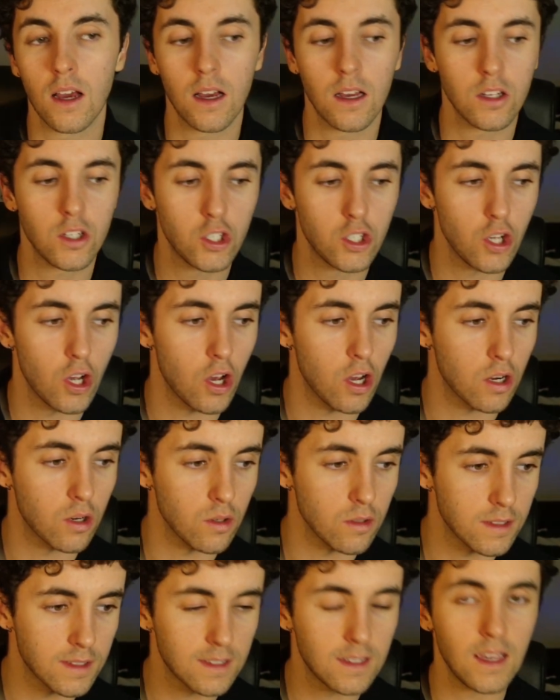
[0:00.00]
shirk
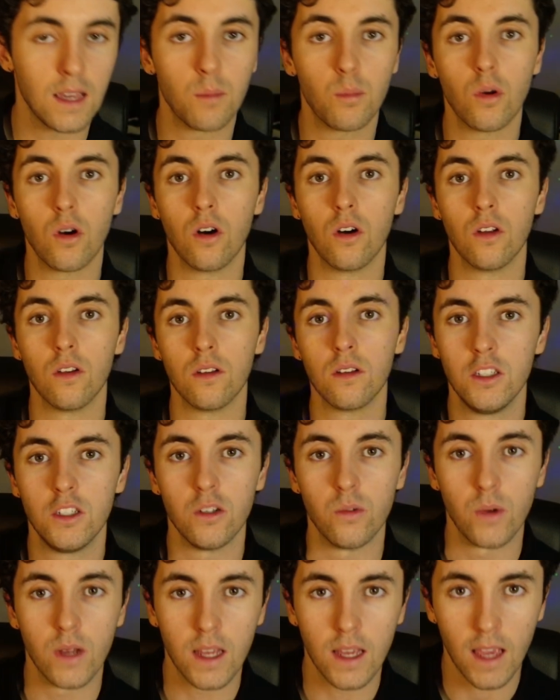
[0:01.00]
or skip on
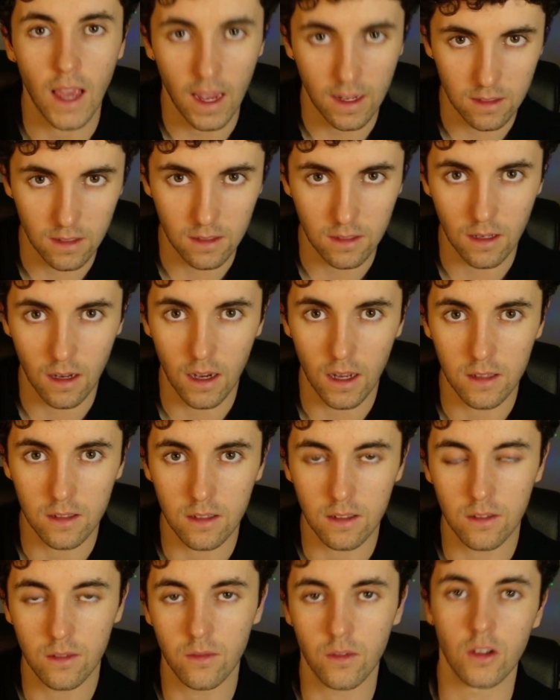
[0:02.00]
doing
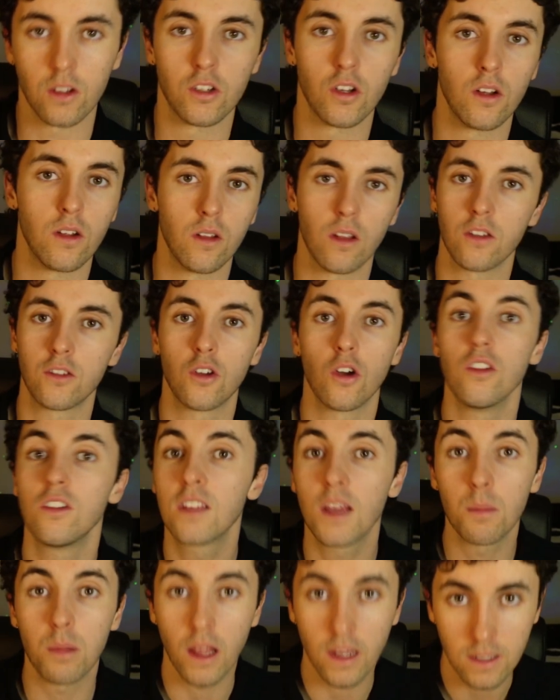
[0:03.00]
exercises. If you don't
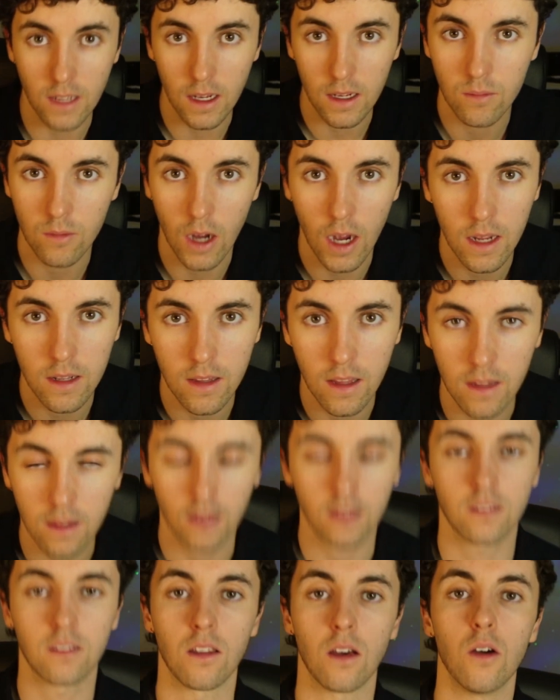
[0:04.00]
skip leg day, right?
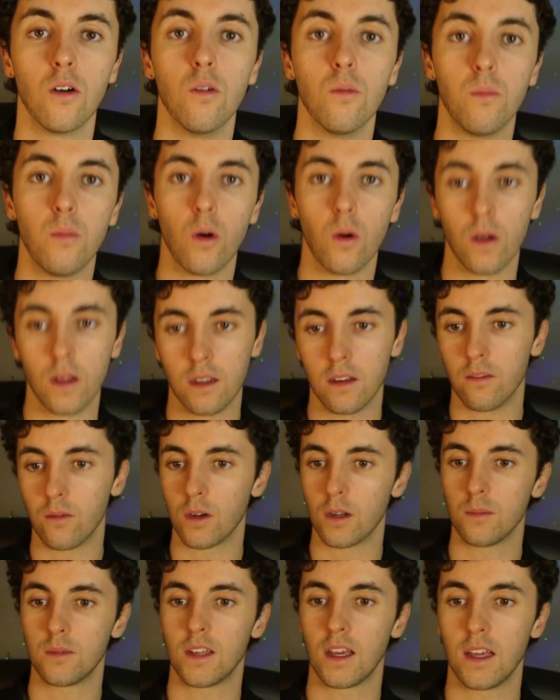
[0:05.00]
That's the whole point of what
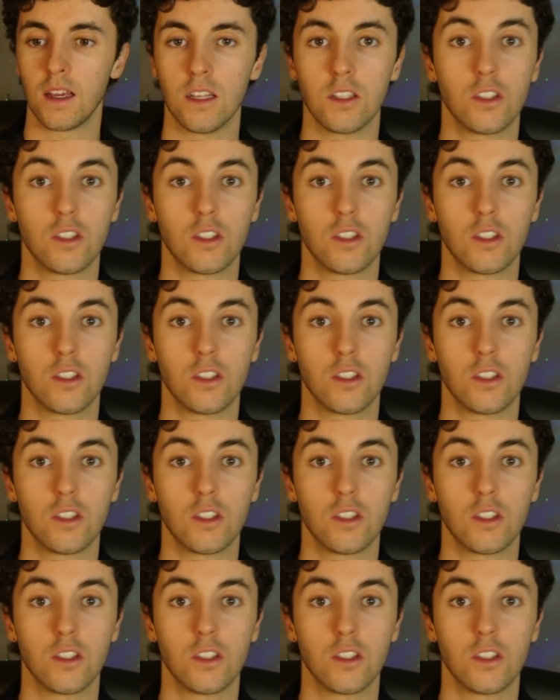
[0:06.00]
I'm saying here.